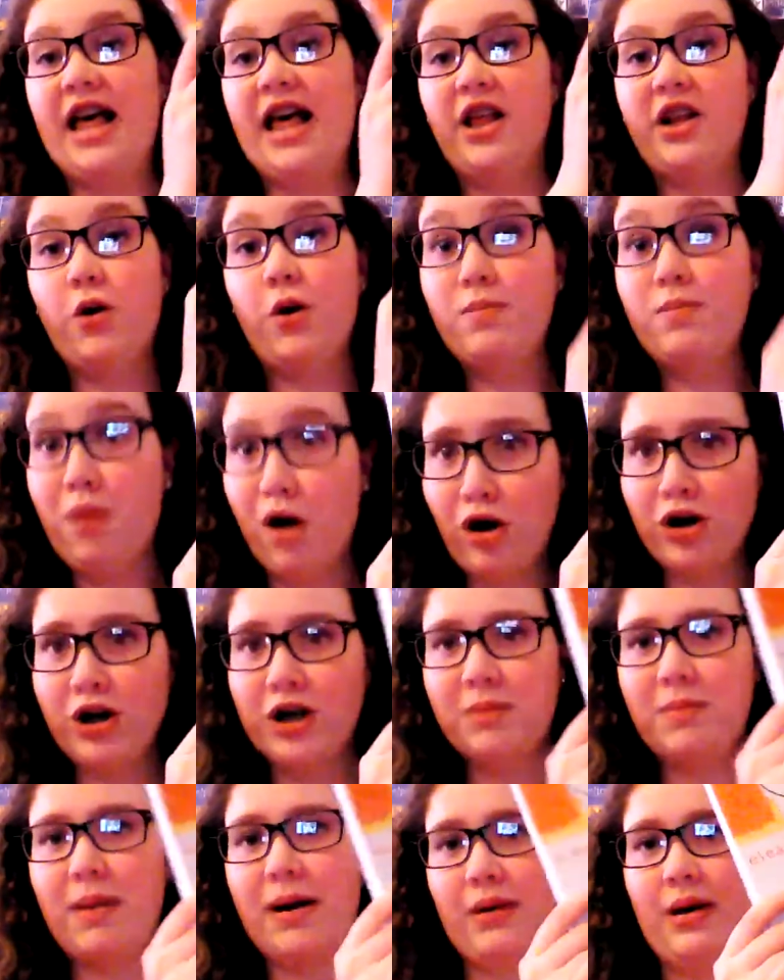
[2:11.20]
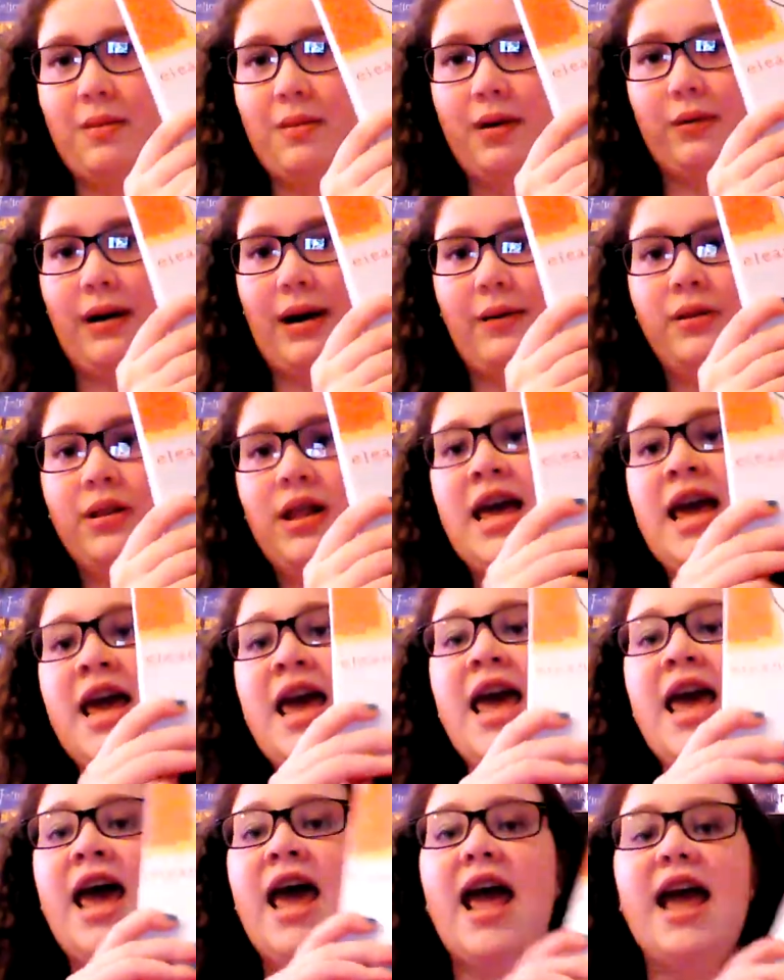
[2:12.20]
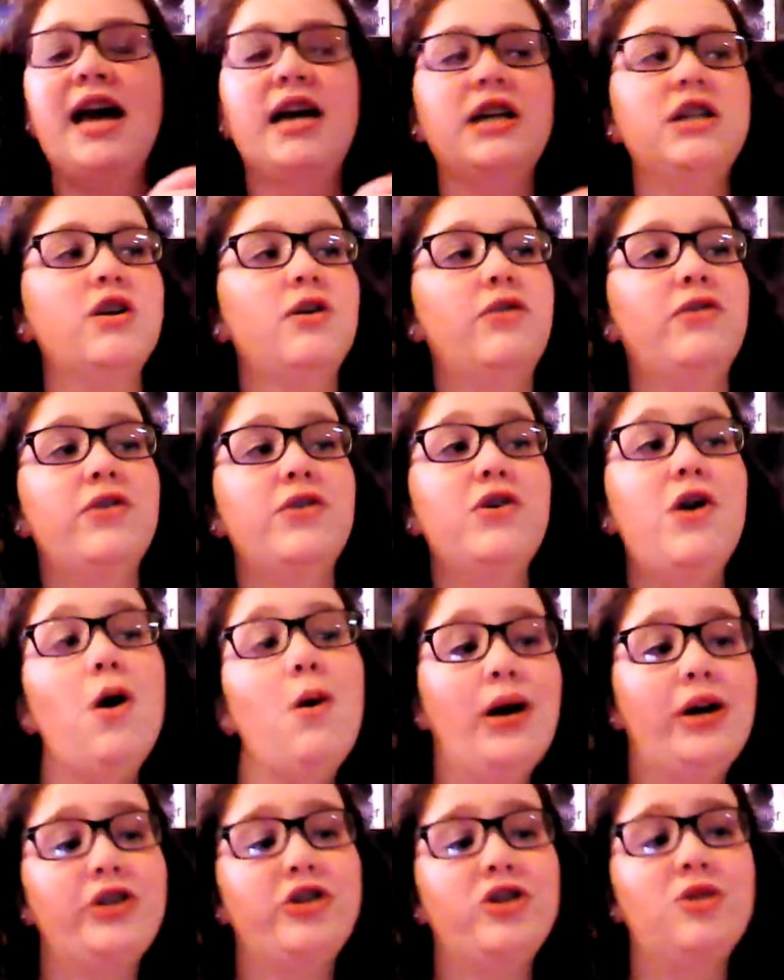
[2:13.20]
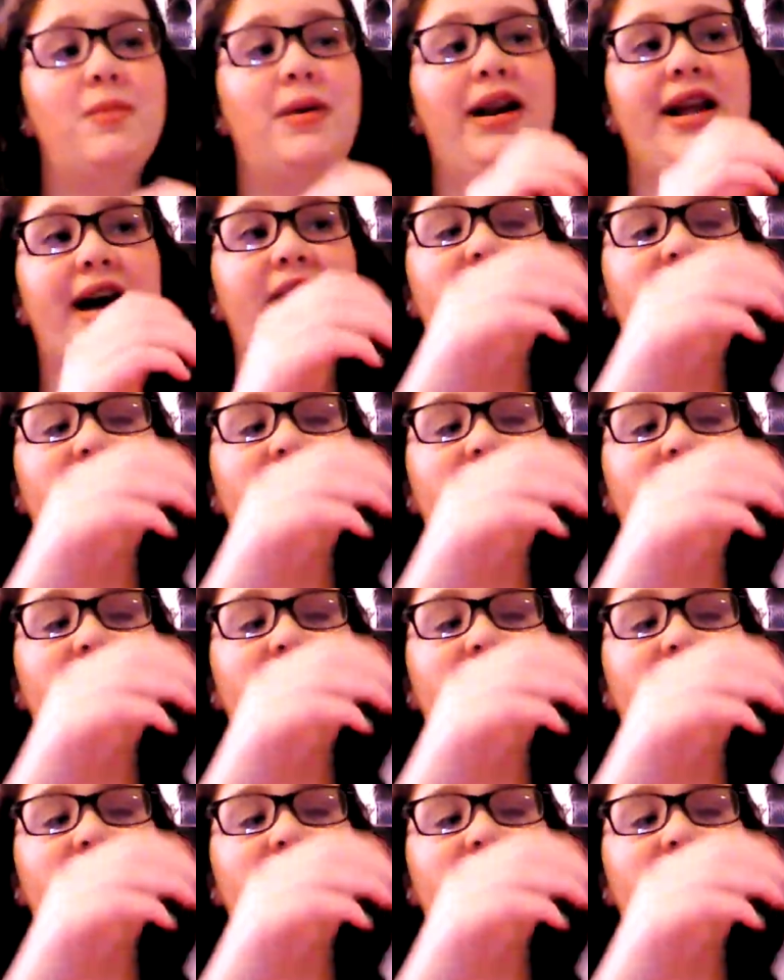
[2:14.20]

Eleanor and Park by Rainbow Rowell, and for no extra money,